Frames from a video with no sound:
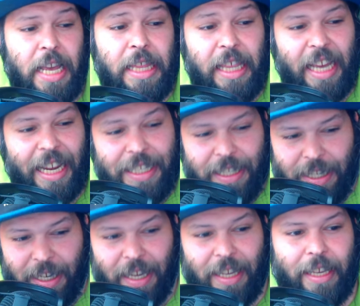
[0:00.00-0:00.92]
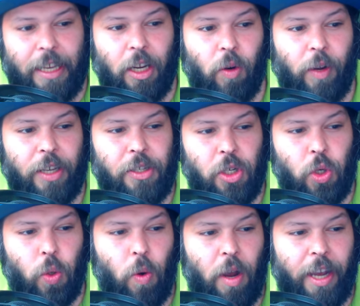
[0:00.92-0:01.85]
The idea here is to
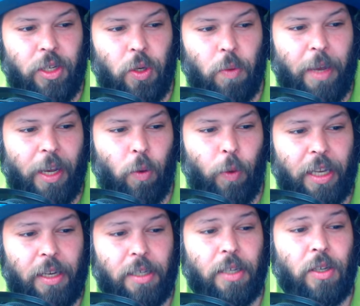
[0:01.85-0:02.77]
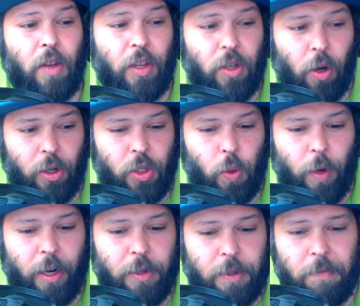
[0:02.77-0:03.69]
try to make weaknesses on the dark
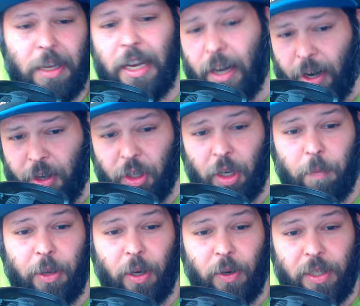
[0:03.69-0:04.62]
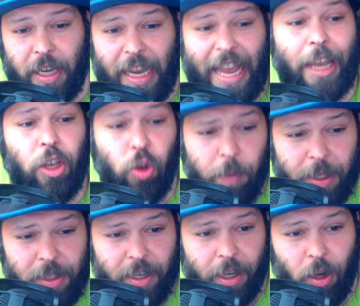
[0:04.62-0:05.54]
squares. Here the computer is saying, hey, you've been
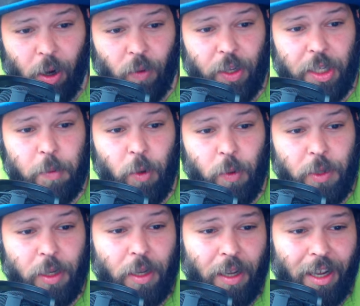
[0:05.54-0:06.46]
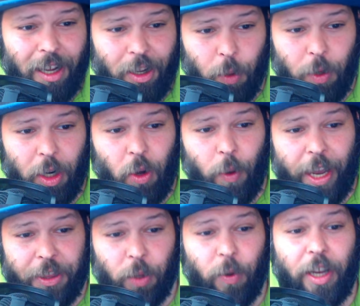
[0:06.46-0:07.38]
saying all these moves, you want to go
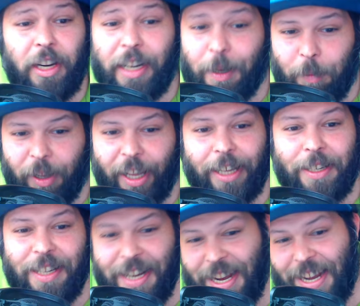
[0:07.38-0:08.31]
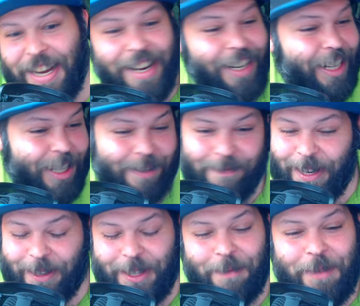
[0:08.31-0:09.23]
a3 and you didn't play it. You
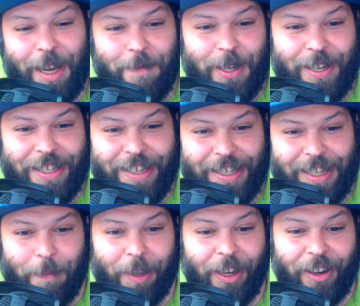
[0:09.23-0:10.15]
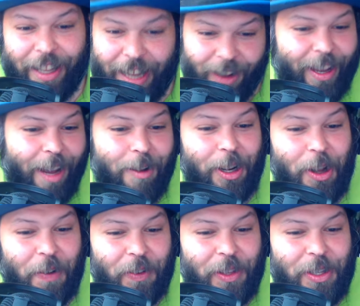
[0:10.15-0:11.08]
know, sometimes you just see something and you're like, okay, I'm going to go
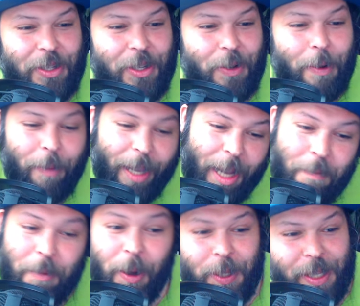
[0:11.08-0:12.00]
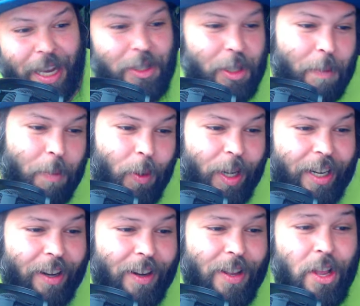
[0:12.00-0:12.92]
for this too. I'm playing on both sides of the board
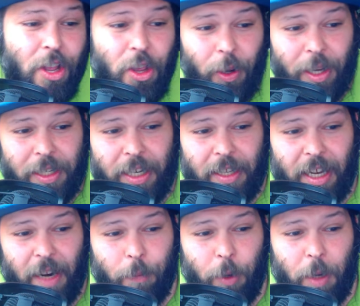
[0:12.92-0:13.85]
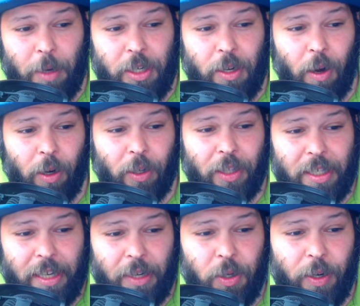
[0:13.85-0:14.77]
here. You can see that I've pretty much conquered the
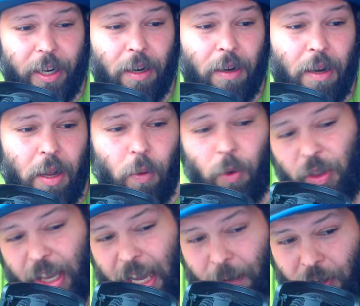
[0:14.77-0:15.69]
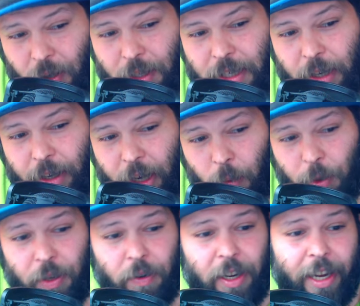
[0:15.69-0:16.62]
center here. Well, they have a good center here
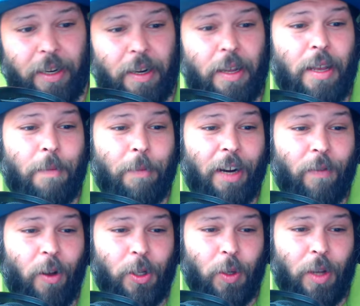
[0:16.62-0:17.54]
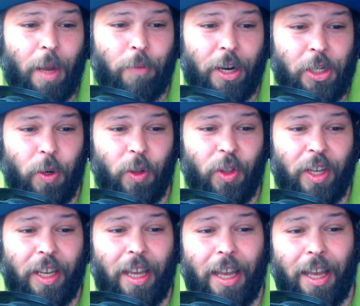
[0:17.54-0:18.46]
with their knight, but I've also got pressure on
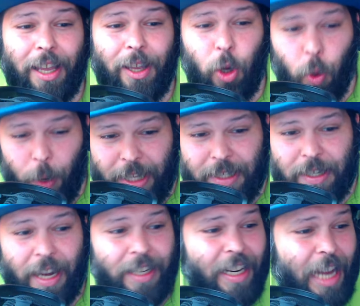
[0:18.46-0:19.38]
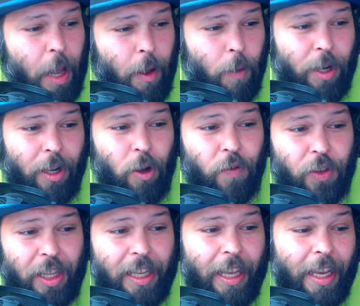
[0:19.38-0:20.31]
the queen side, and now I want to go for
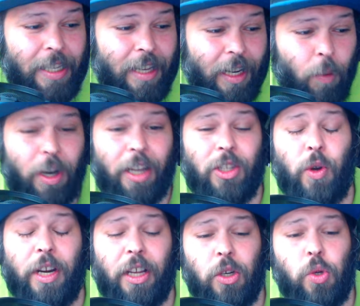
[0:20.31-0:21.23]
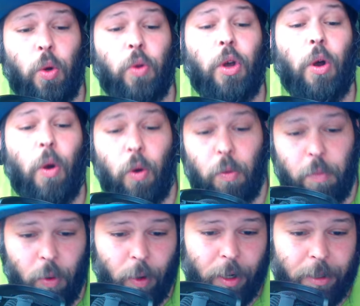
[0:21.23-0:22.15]
the king side. I want to try to control the whole
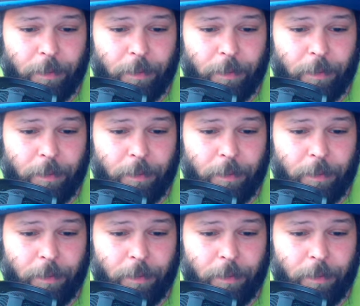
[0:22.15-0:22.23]
board.